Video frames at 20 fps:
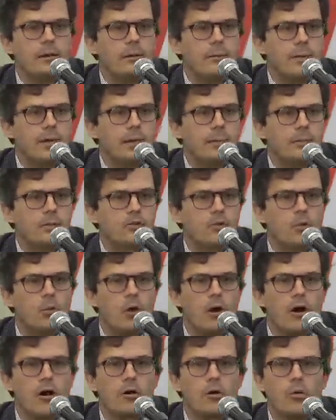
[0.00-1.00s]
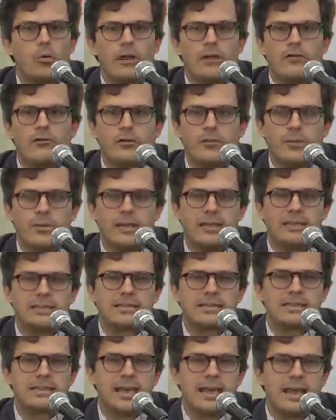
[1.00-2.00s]
be able to walk away from
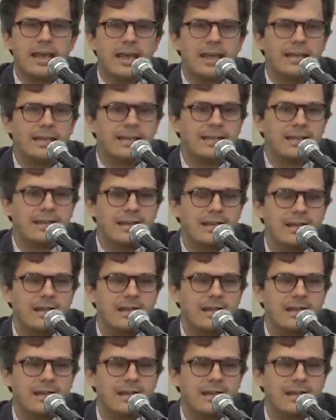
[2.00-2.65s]
this and